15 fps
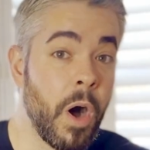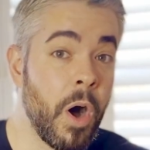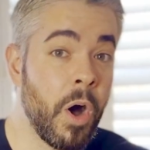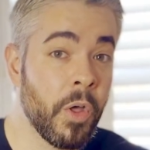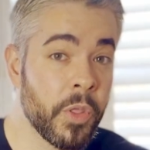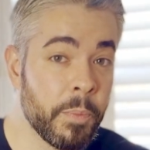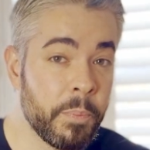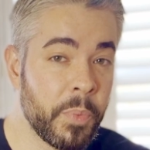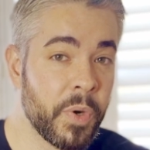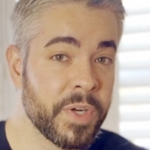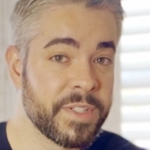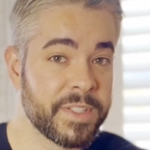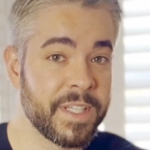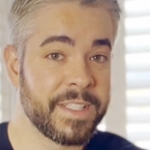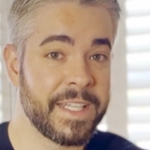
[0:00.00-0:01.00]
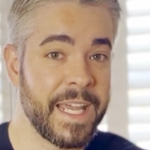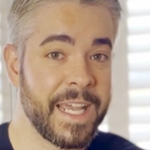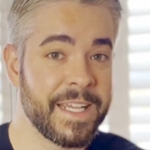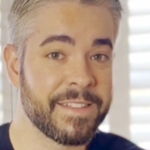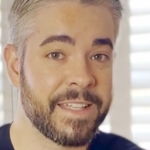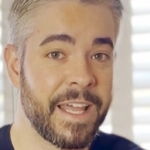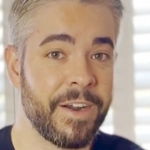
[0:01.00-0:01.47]
all the puts and
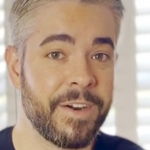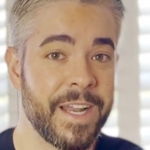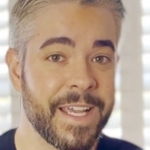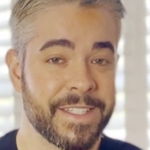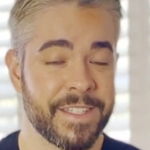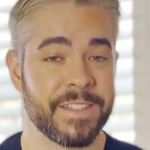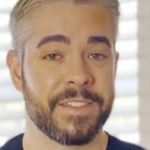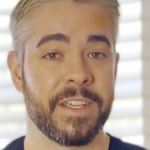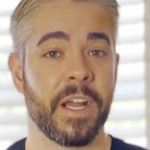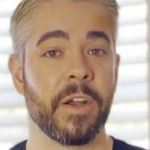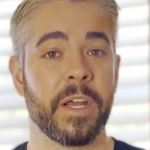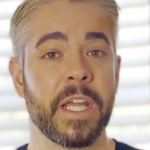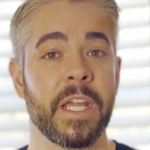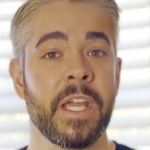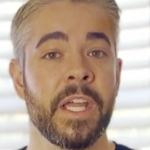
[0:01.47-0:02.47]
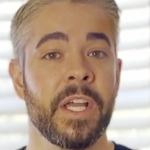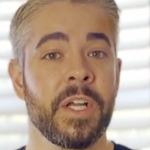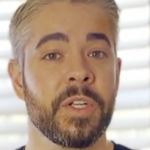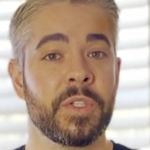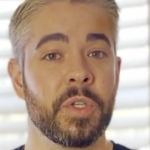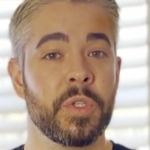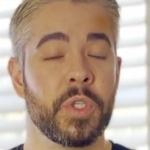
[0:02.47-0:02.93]
takes that are necessary
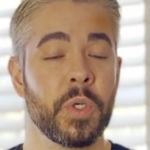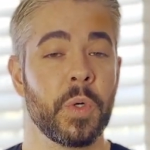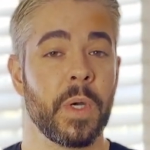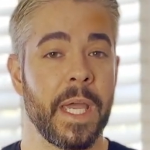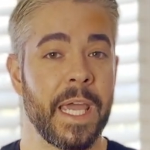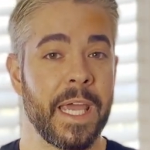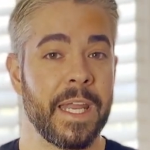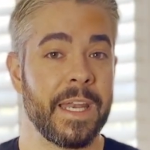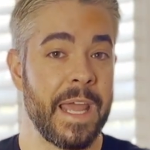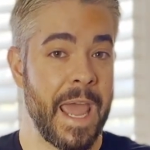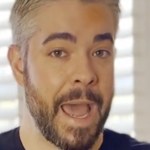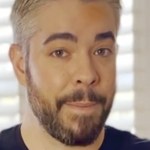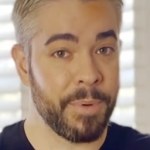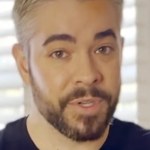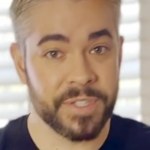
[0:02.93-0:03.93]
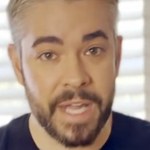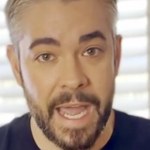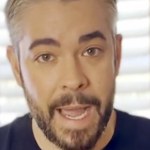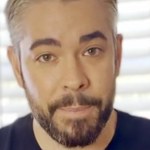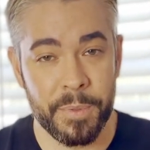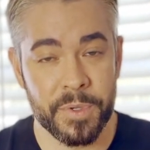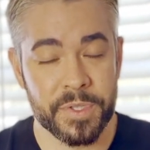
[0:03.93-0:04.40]
to do an
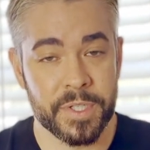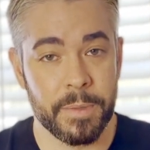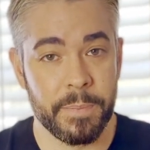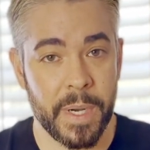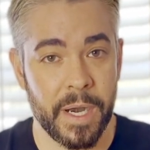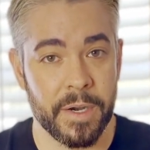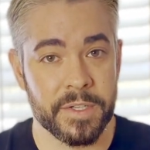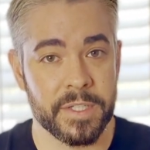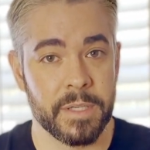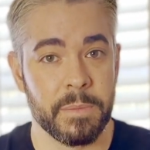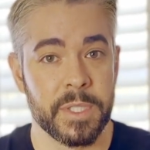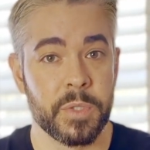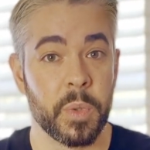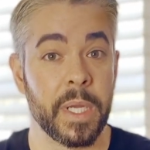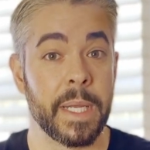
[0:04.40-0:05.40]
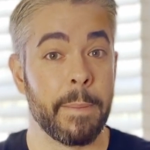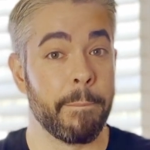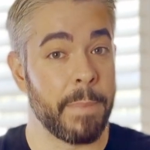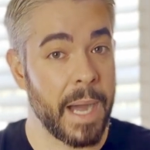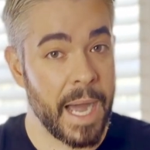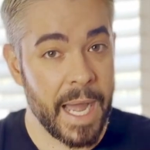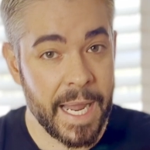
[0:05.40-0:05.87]
apples-to-apples comparison between
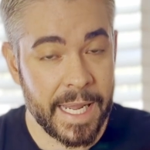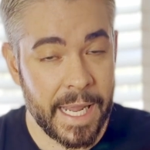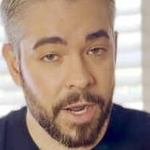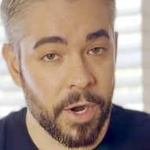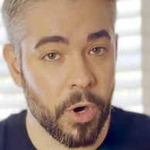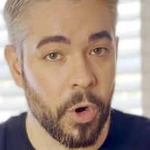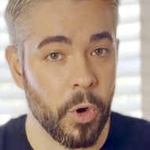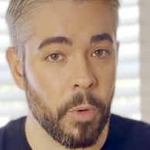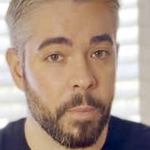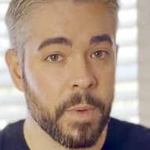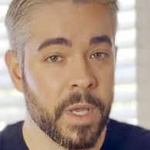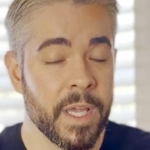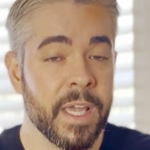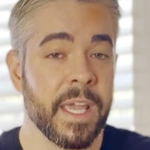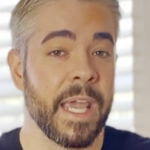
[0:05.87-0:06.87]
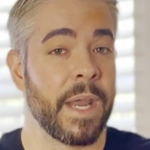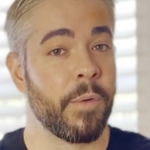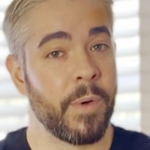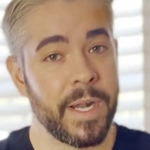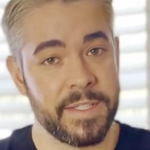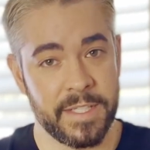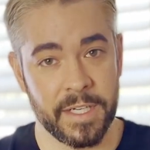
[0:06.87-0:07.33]
buying a home and
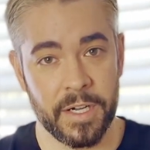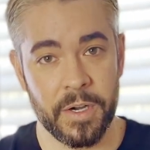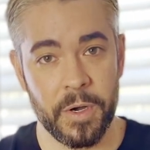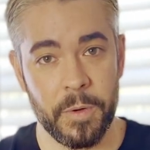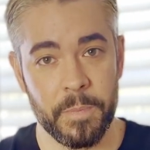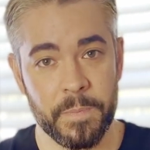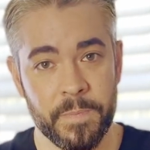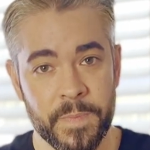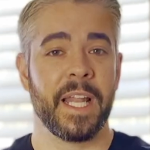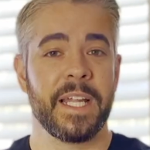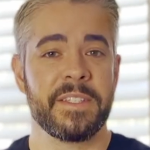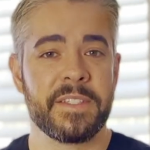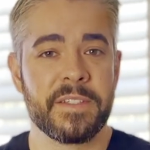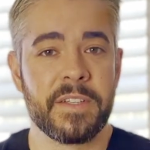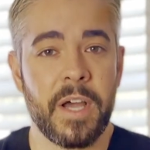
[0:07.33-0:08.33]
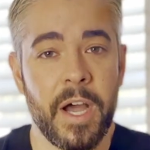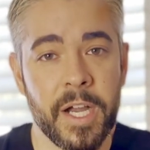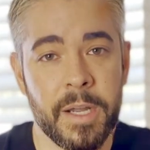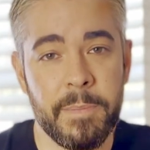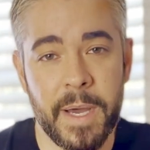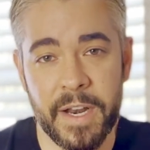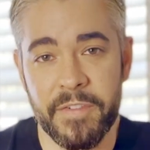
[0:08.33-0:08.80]
renting a home. Let's talk
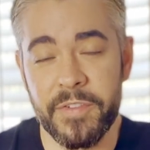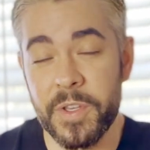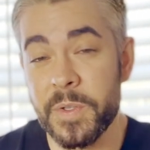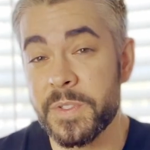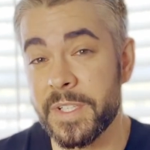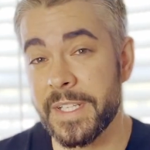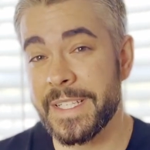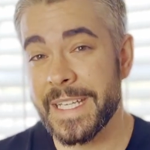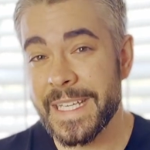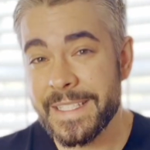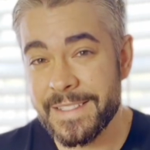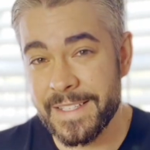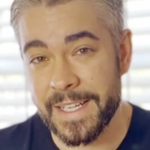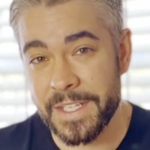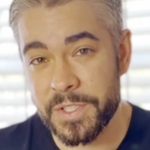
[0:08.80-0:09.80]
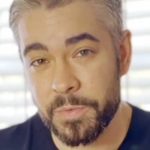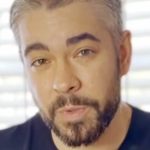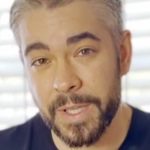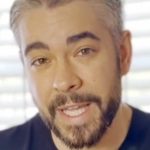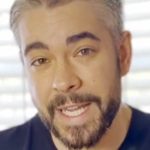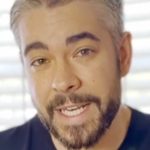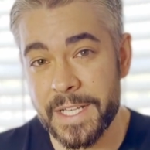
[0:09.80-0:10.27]
about a few statistics
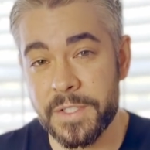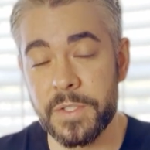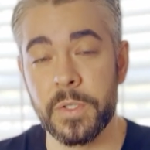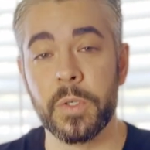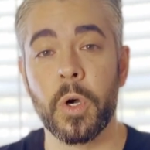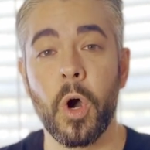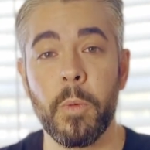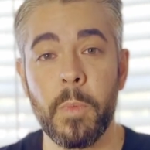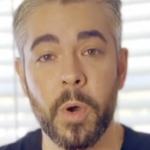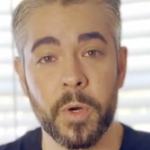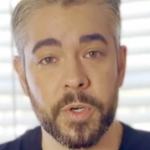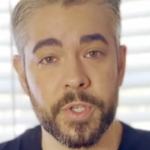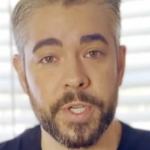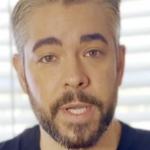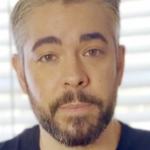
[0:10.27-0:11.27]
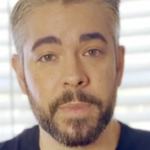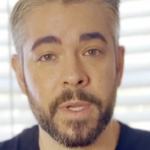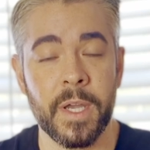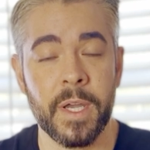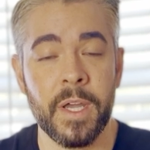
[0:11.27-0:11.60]
related to home ownership.